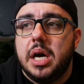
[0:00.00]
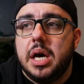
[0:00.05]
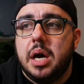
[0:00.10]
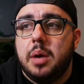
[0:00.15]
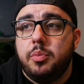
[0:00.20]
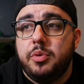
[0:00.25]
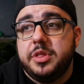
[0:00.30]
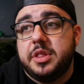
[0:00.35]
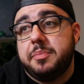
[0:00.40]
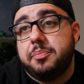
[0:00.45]

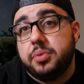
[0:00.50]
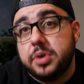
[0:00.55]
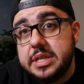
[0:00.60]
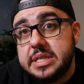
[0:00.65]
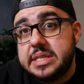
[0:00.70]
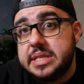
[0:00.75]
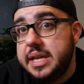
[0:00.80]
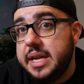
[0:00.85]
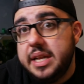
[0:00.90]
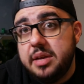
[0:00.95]
uh, with the
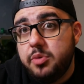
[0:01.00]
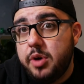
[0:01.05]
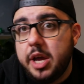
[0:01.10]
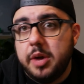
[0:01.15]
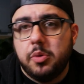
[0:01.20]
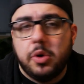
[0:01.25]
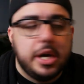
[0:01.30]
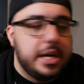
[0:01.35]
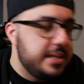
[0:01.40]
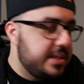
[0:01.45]
Princeton
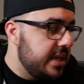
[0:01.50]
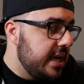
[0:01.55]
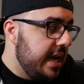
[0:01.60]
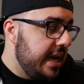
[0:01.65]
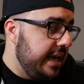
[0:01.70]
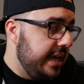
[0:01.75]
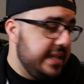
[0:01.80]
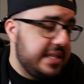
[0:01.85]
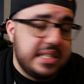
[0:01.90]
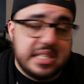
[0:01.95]
anyway, was
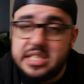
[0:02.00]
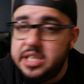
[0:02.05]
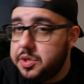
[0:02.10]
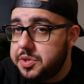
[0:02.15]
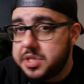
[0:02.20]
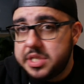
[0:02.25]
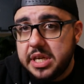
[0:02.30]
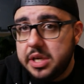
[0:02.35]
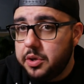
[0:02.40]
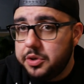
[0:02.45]
it's
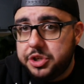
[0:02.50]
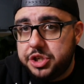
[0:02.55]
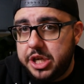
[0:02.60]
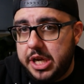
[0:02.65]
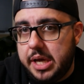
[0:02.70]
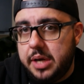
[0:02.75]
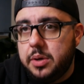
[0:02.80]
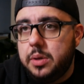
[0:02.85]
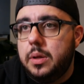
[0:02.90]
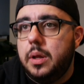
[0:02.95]
still single
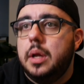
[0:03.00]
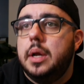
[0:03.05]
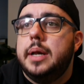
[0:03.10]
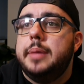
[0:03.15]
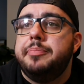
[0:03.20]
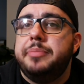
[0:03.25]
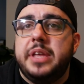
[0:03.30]
channel,